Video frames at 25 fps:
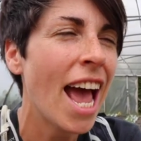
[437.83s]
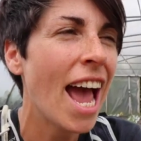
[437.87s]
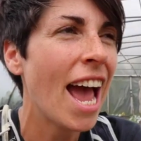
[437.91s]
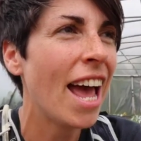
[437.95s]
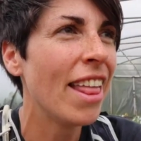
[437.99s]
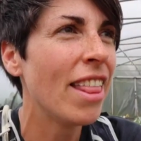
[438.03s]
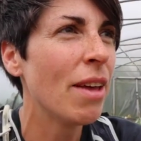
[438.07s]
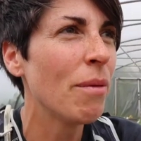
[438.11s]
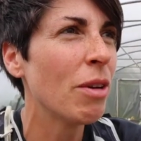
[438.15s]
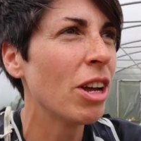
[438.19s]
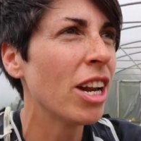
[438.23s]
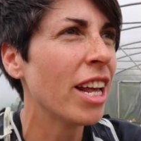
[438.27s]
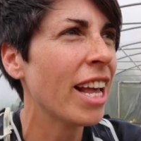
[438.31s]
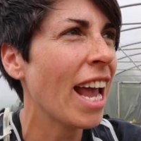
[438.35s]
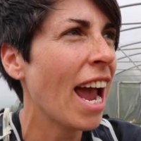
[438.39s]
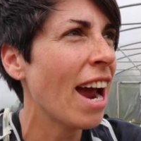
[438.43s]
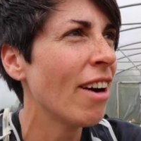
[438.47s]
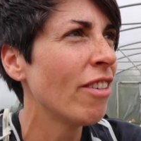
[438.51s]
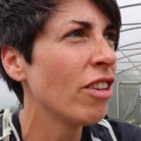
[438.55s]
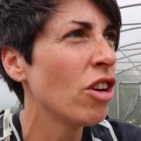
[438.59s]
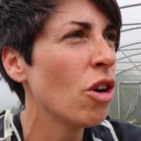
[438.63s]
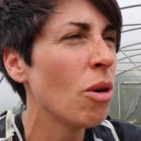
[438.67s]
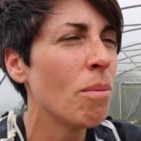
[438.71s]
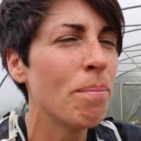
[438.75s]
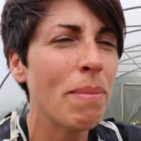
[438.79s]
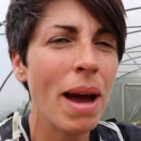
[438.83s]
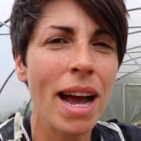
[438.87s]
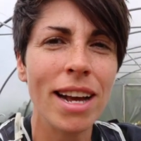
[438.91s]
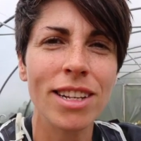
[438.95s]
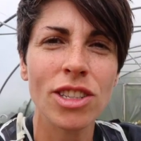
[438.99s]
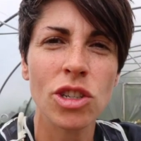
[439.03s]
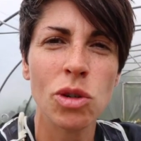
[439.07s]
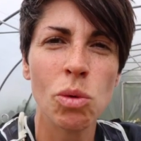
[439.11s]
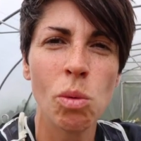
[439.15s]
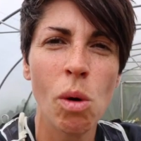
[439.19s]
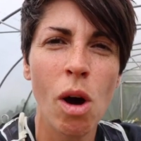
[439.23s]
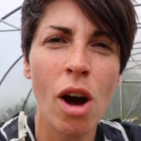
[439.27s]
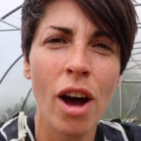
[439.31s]
And then we're going to carry on back
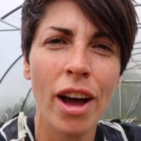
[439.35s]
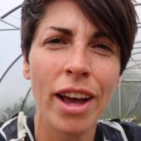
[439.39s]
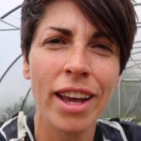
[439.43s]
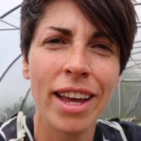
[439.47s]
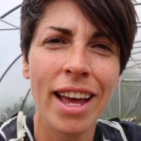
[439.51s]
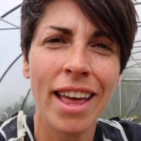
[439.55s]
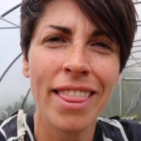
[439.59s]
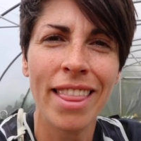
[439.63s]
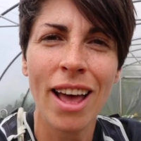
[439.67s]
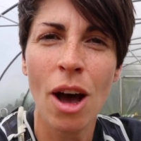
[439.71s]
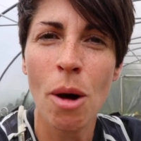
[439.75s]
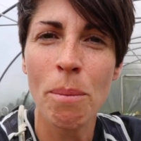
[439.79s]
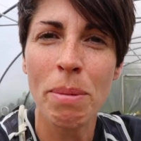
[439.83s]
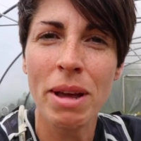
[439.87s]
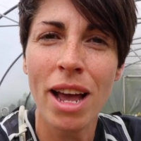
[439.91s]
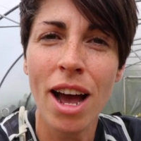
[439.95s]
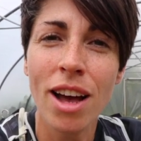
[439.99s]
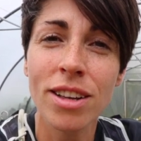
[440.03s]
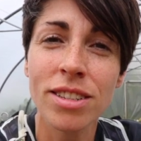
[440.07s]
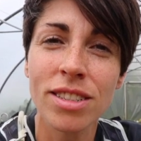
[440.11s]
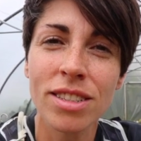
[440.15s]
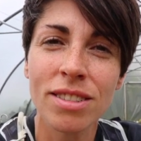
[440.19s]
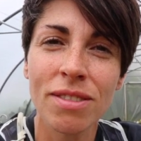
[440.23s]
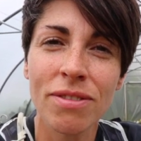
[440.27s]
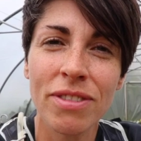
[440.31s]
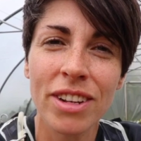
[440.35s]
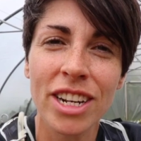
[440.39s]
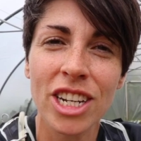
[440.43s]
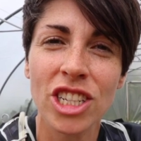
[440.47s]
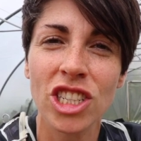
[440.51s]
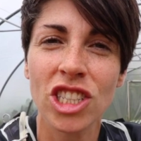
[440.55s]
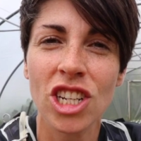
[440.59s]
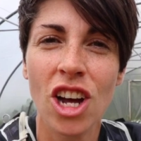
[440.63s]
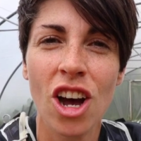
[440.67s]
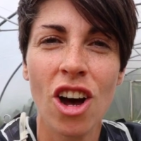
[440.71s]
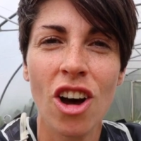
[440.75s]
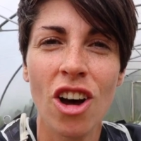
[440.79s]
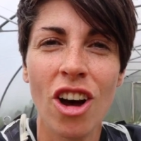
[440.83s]
to Wye, and that'll be us,
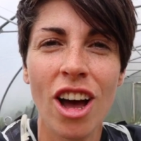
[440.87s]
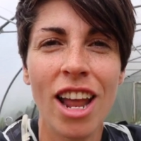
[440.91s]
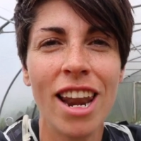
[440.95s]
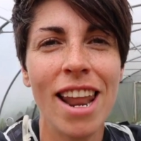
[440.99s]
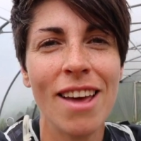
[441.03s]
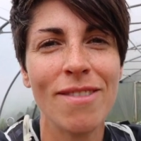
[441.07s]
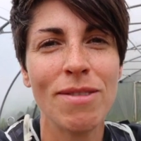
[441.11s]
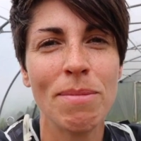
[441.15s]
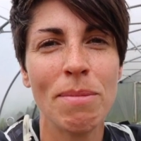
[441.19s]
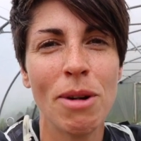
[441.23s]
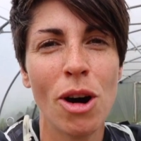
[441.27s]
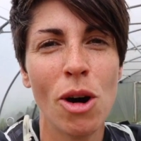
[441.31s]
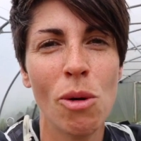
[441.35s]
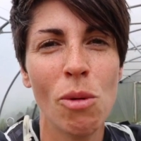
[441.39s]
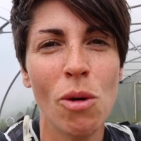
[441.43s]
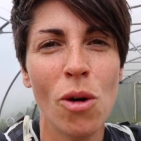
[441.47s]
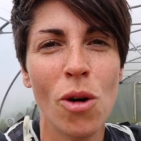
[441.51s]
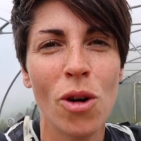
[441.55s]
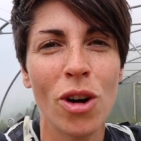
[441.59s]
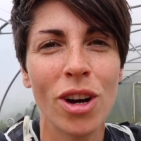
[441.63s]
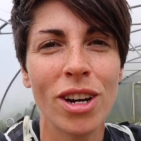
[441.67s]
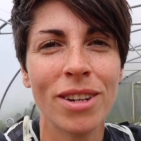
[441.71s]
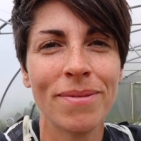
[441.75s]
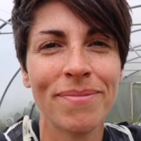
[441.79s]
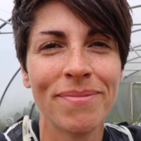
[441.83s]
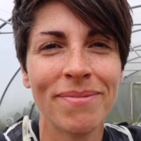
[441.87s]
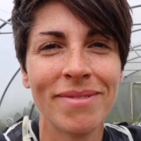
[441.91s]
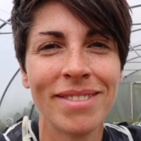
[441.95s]
finished our 11 mile walk.